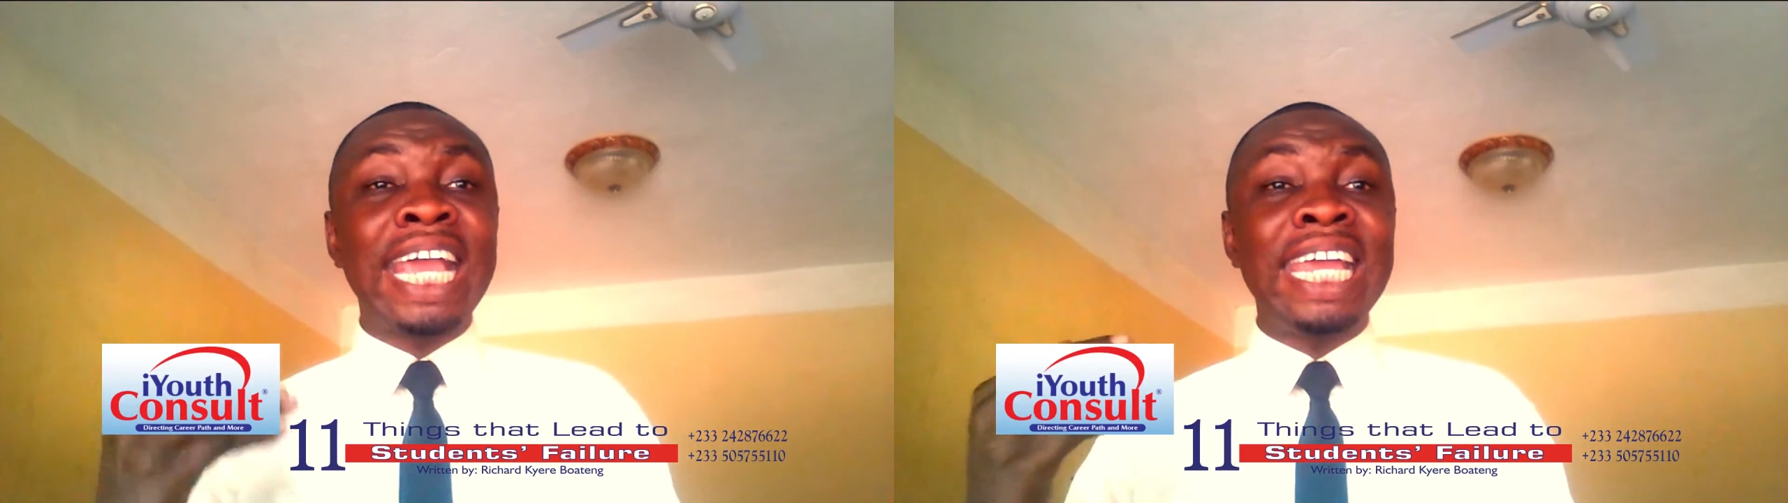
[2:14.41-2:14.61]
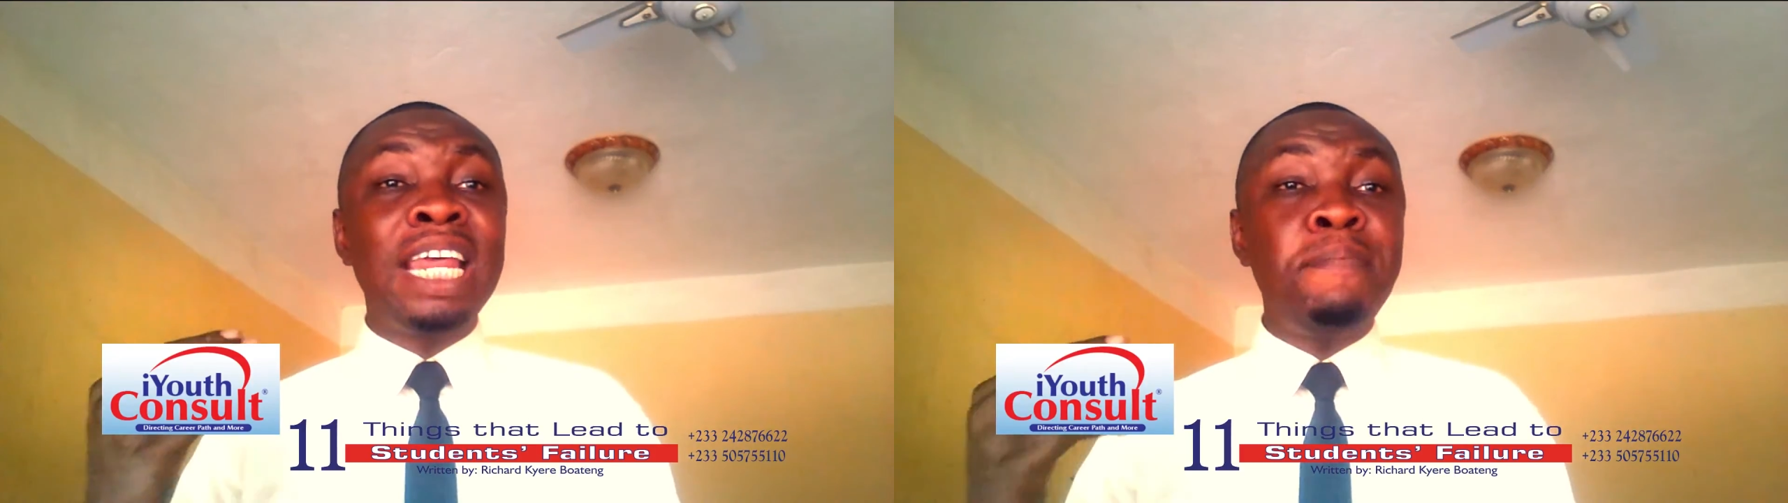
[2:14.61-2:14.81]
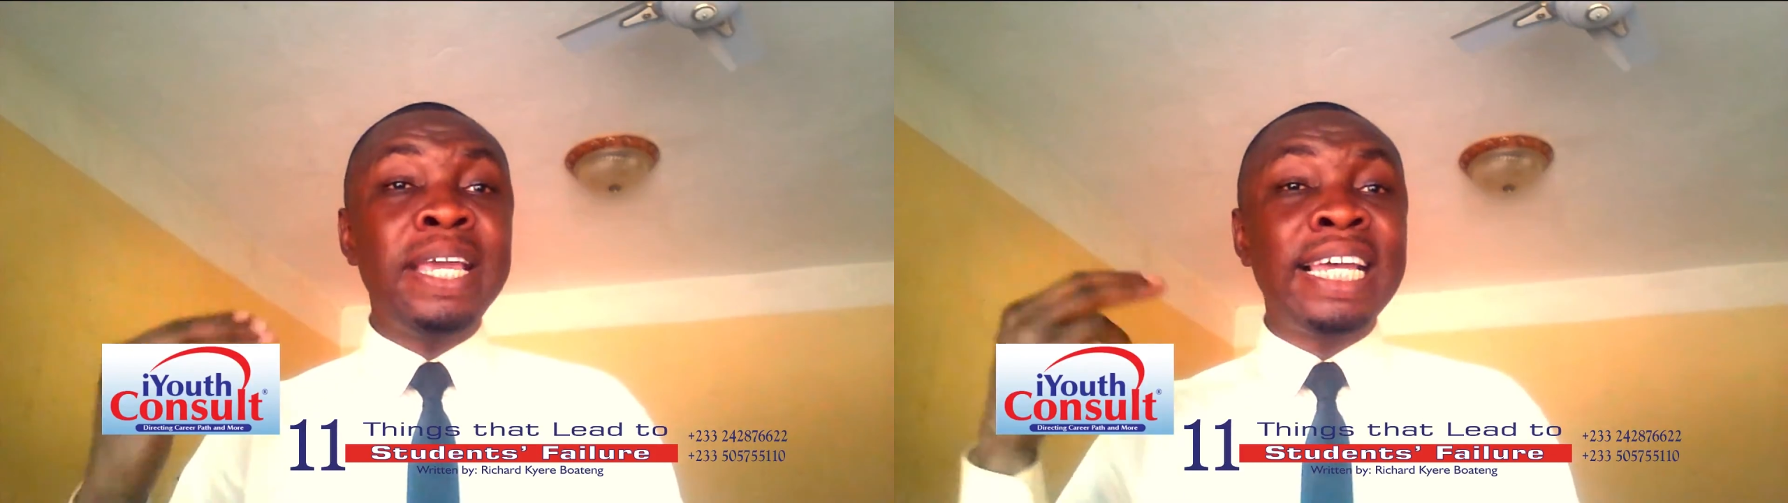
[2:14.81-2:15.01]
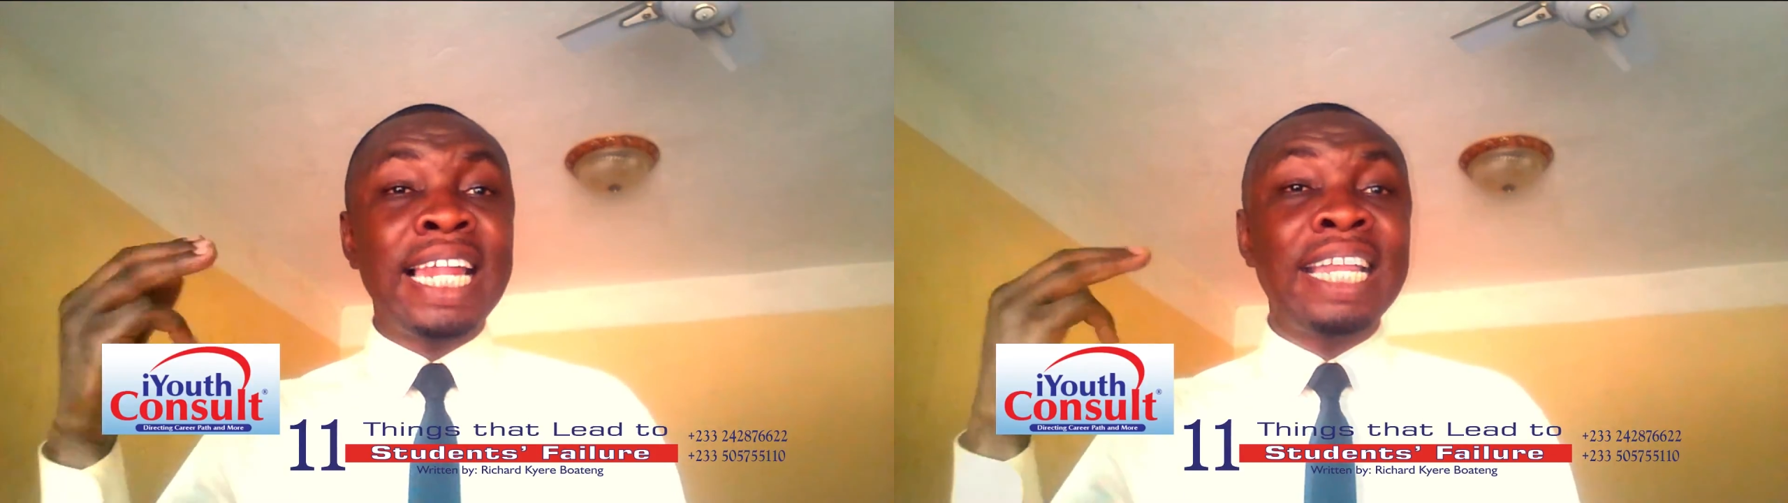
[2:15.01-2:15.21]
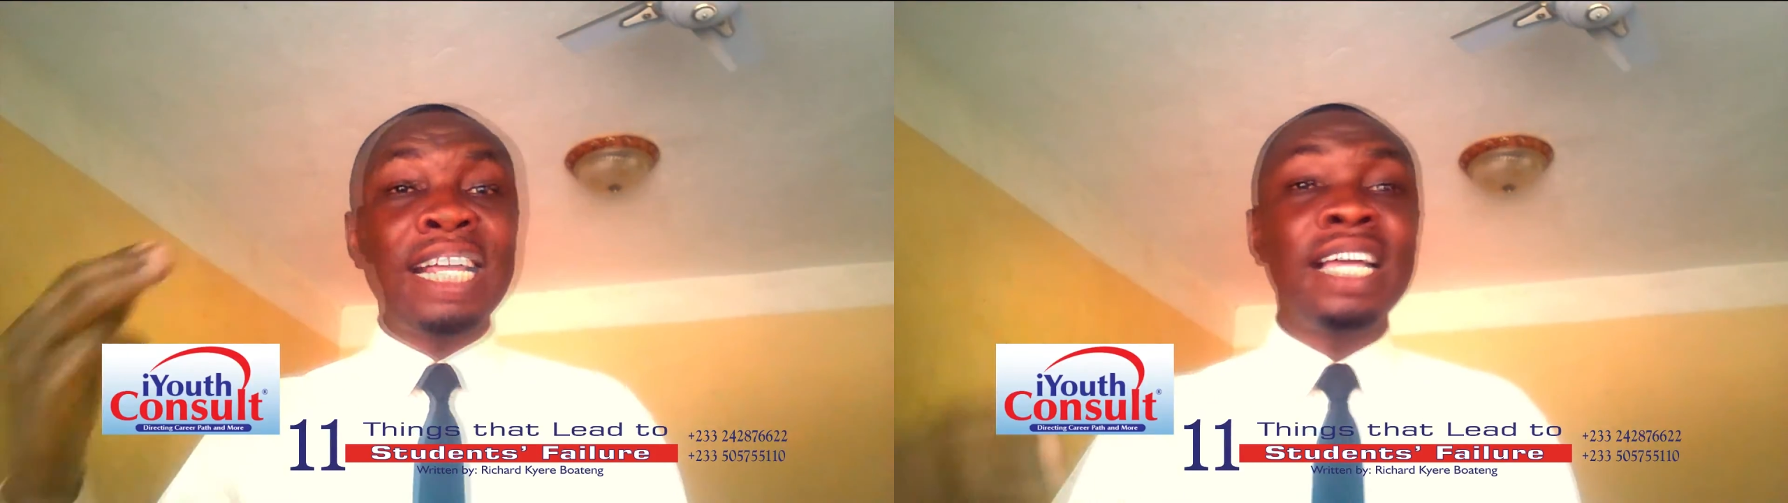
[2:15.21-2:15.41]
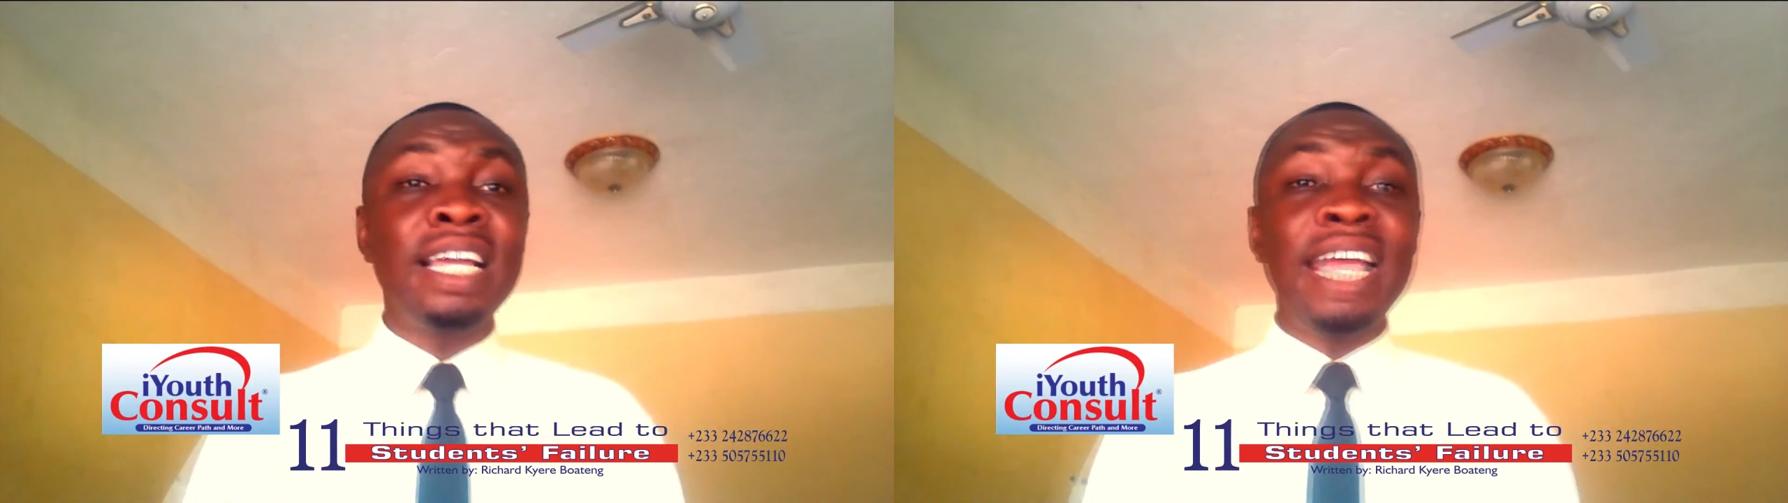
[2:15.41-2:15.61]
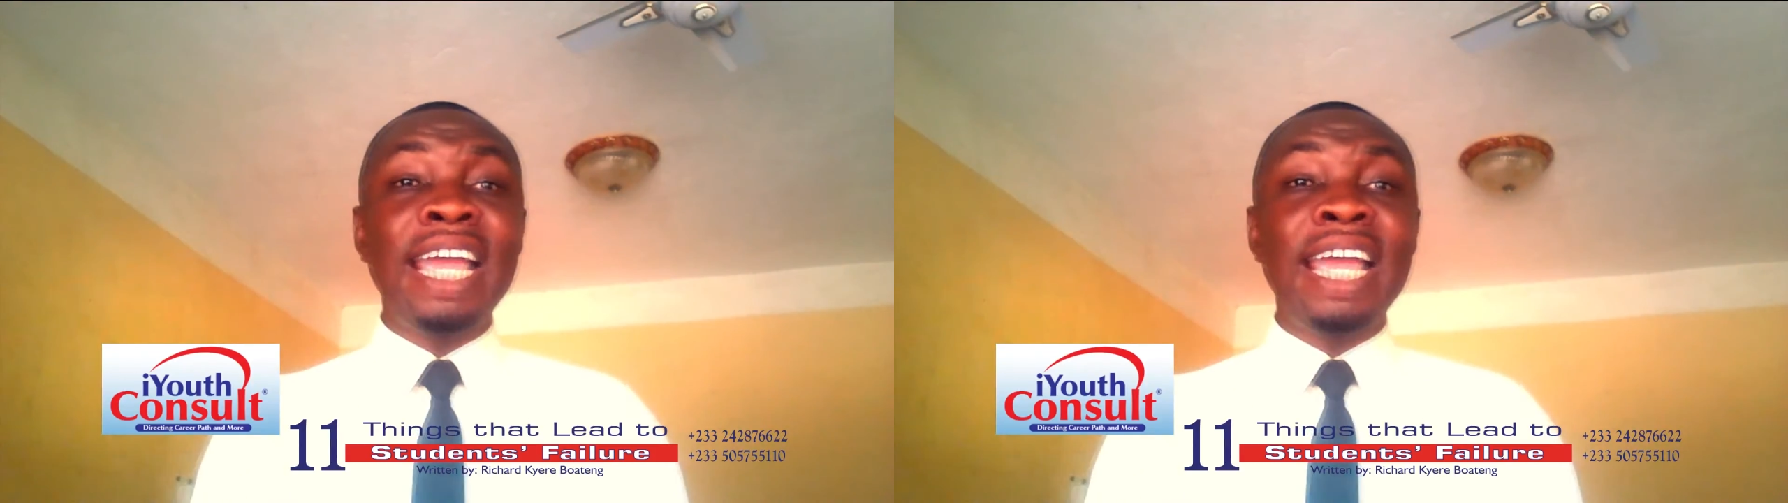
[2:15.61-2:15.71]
academic ladder